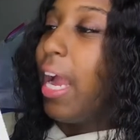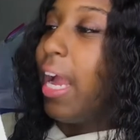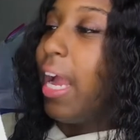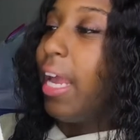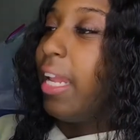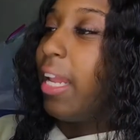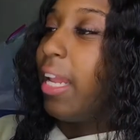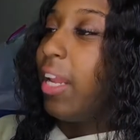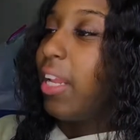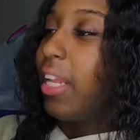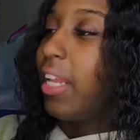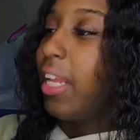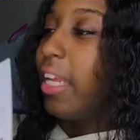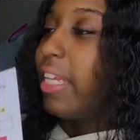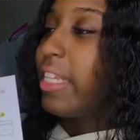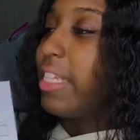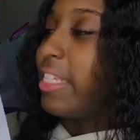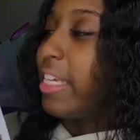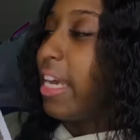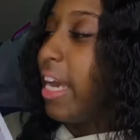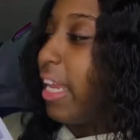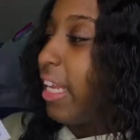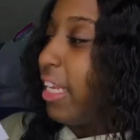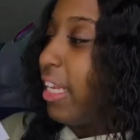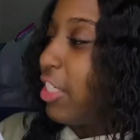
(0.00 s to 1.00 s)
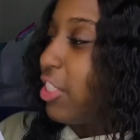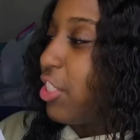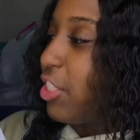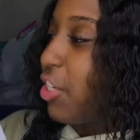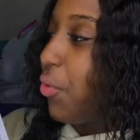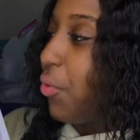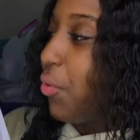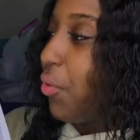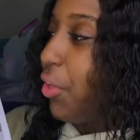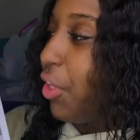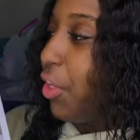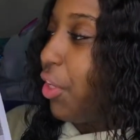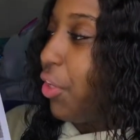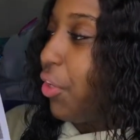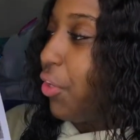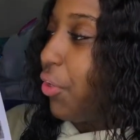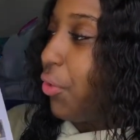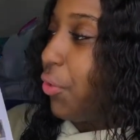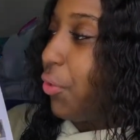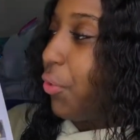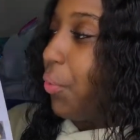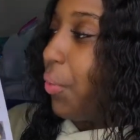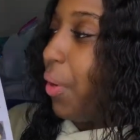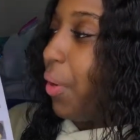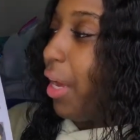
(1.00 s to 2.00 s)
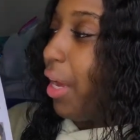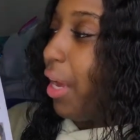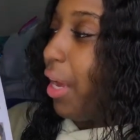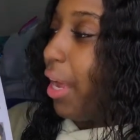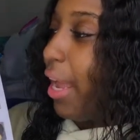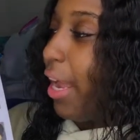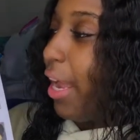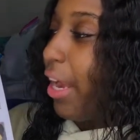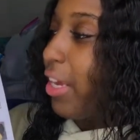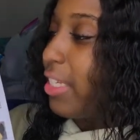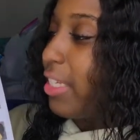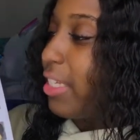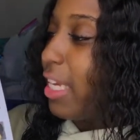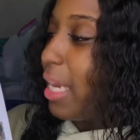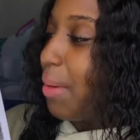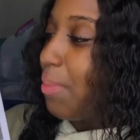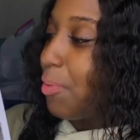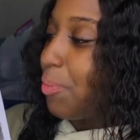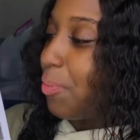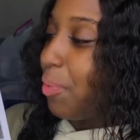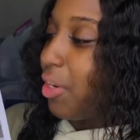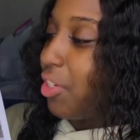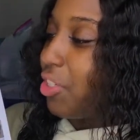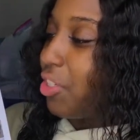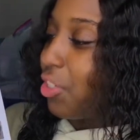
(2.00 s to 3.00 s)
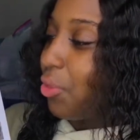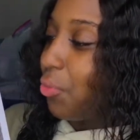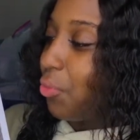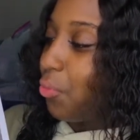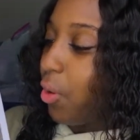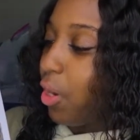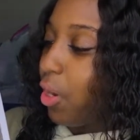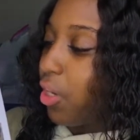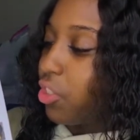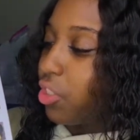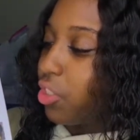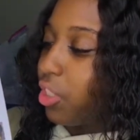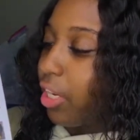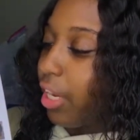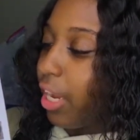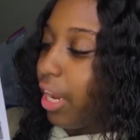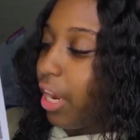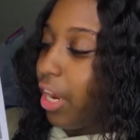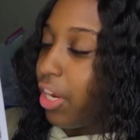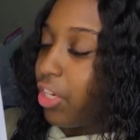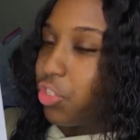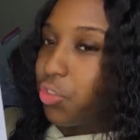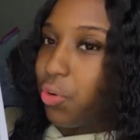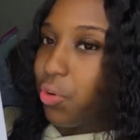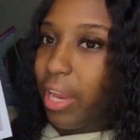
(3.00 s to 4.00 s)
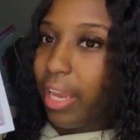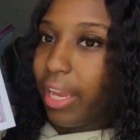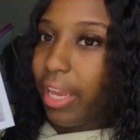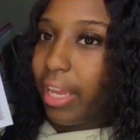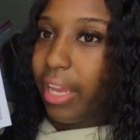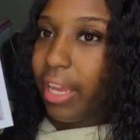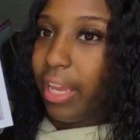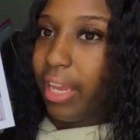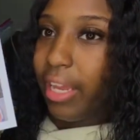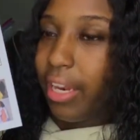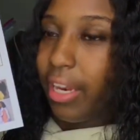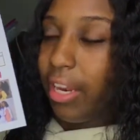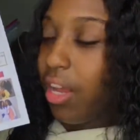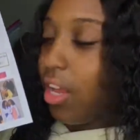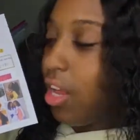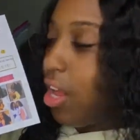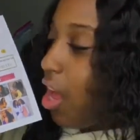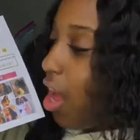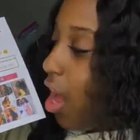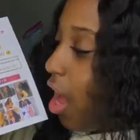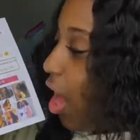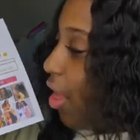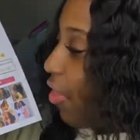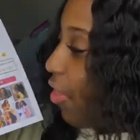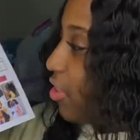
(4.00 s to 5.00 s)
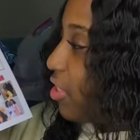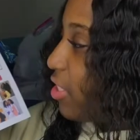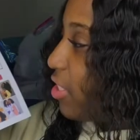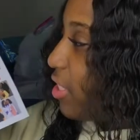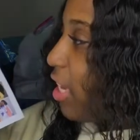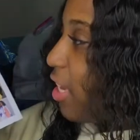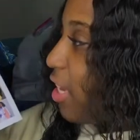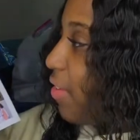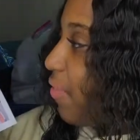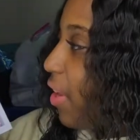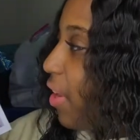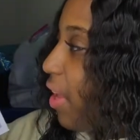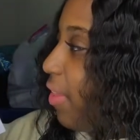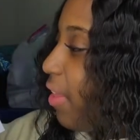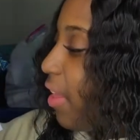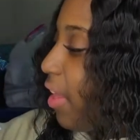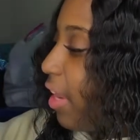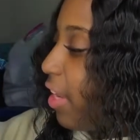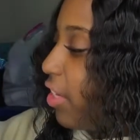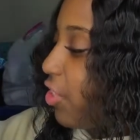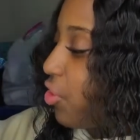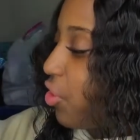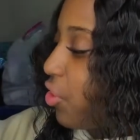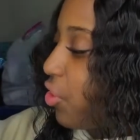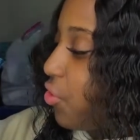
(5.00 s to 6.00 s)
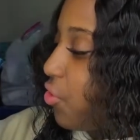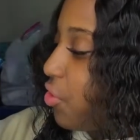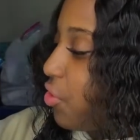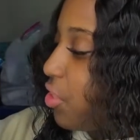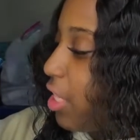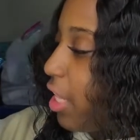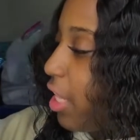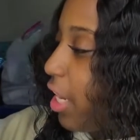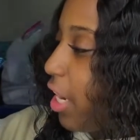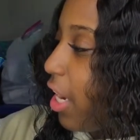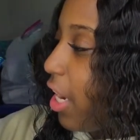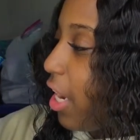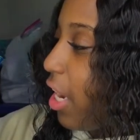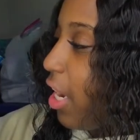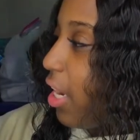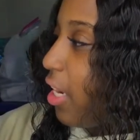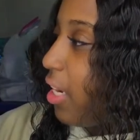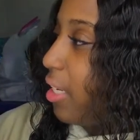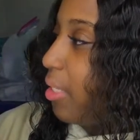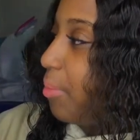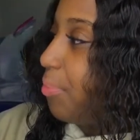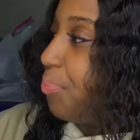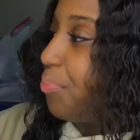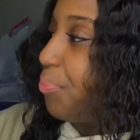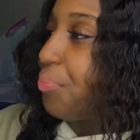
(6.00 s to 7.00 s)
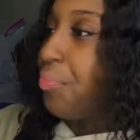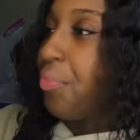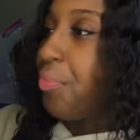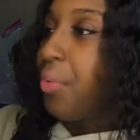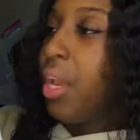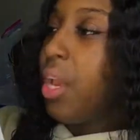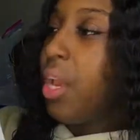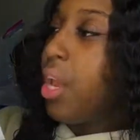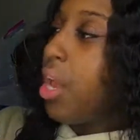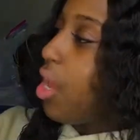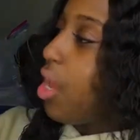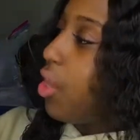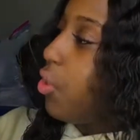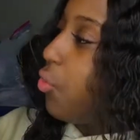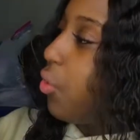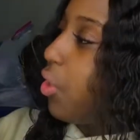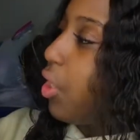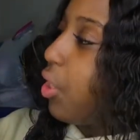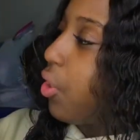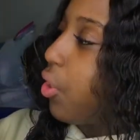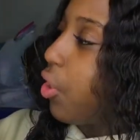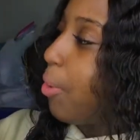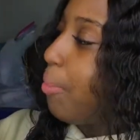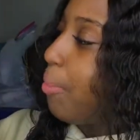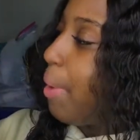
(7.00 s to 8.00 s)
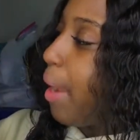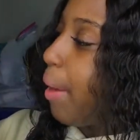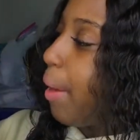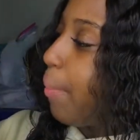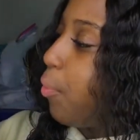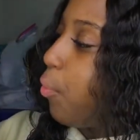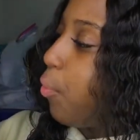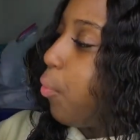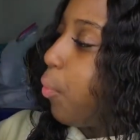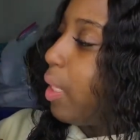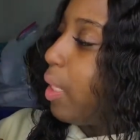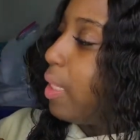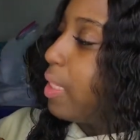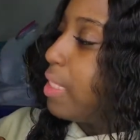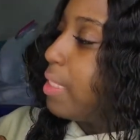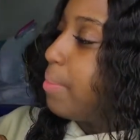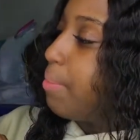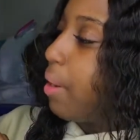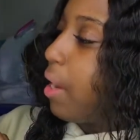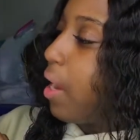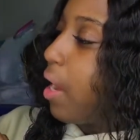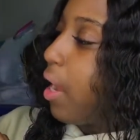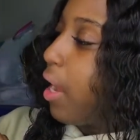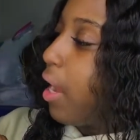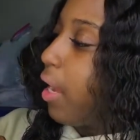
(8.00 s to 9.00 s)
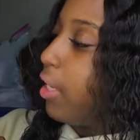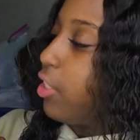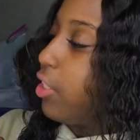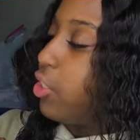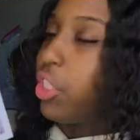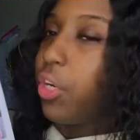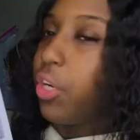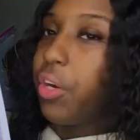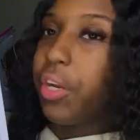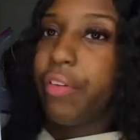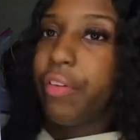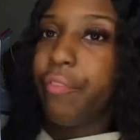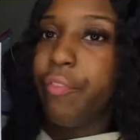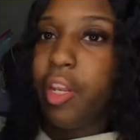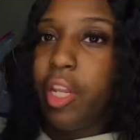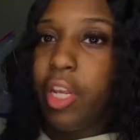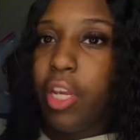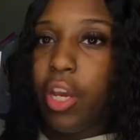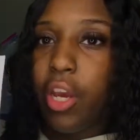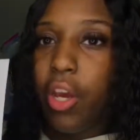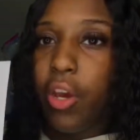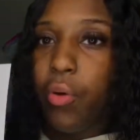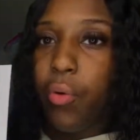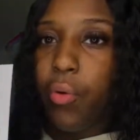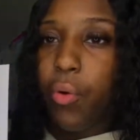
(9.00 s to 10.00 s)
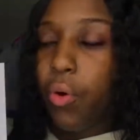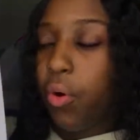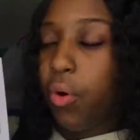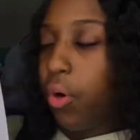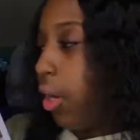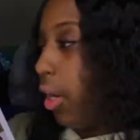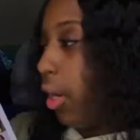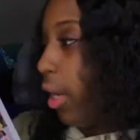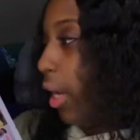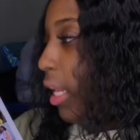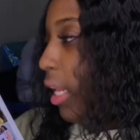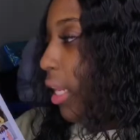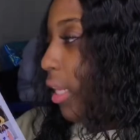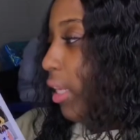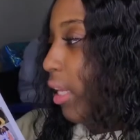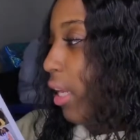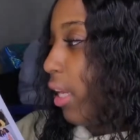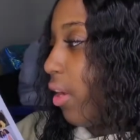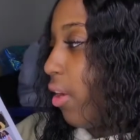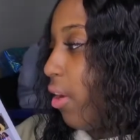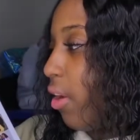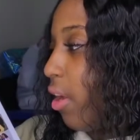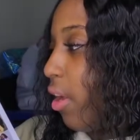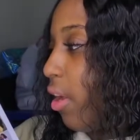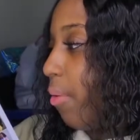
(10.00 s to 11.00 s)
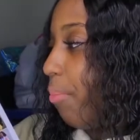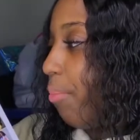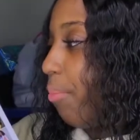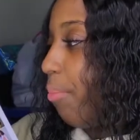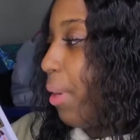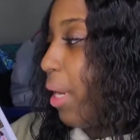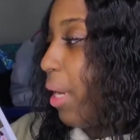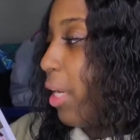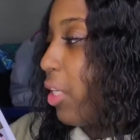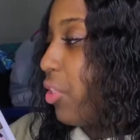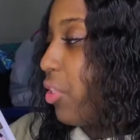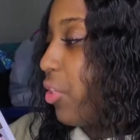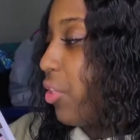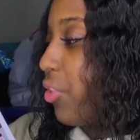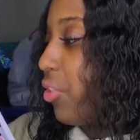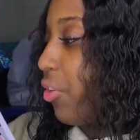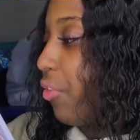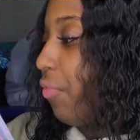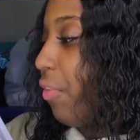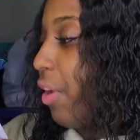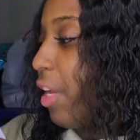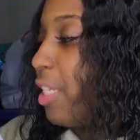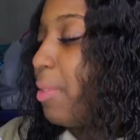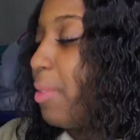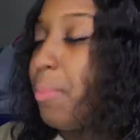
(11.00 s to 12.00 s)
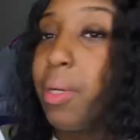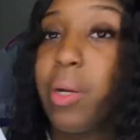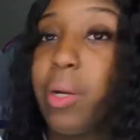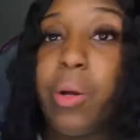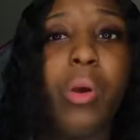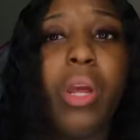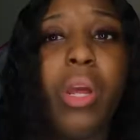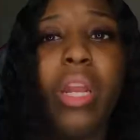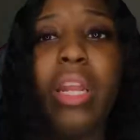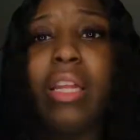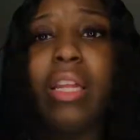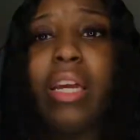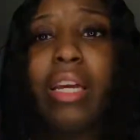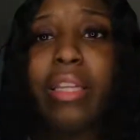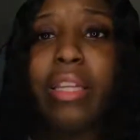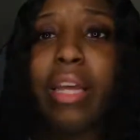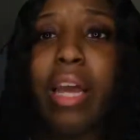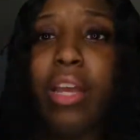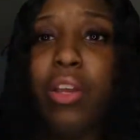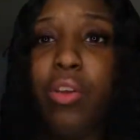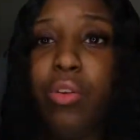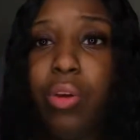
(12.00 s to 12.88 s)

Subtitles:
And then on the inside is showing you hair tips, brushing, washing, air drying, and other stuff. And then it shows their you can earn back points by sharing a video or anything on pictures or Facebook or anything like that.